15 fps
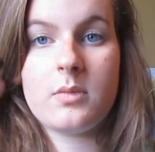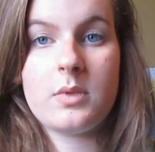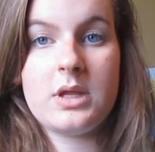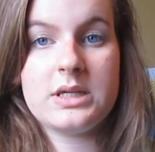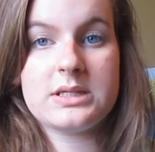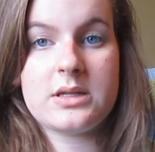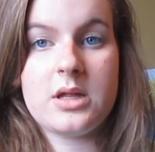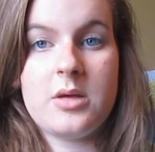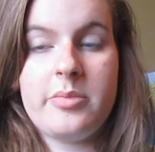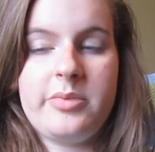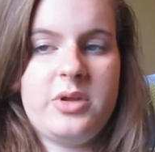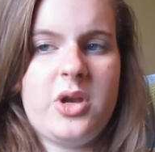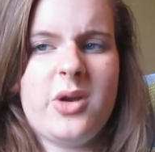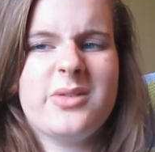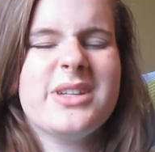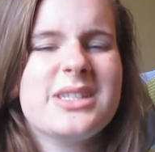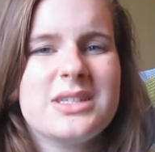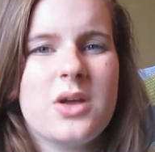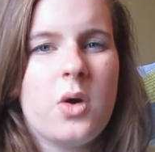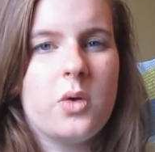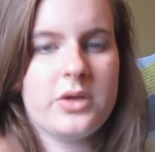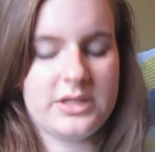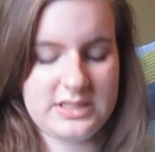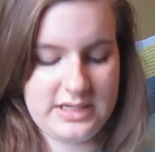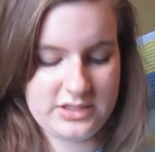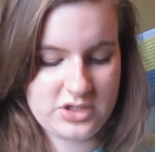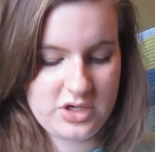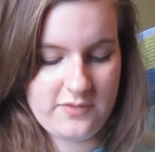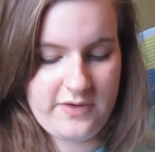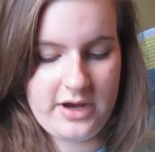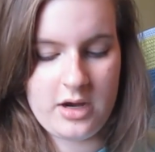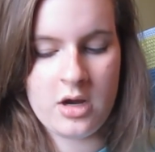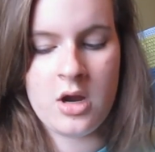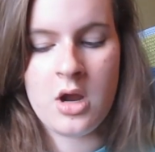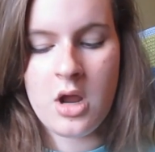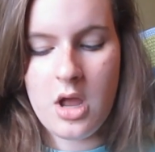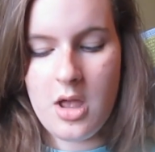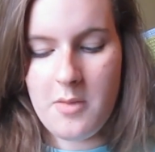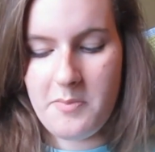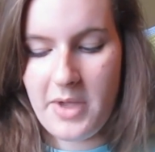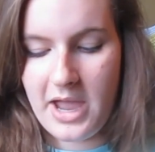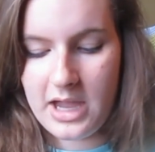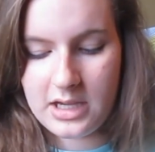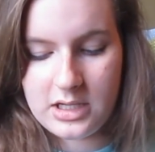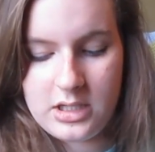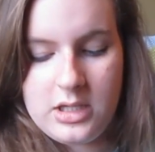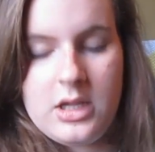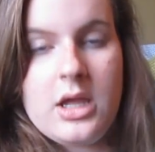This clip, you know, just to hold a section of hair back.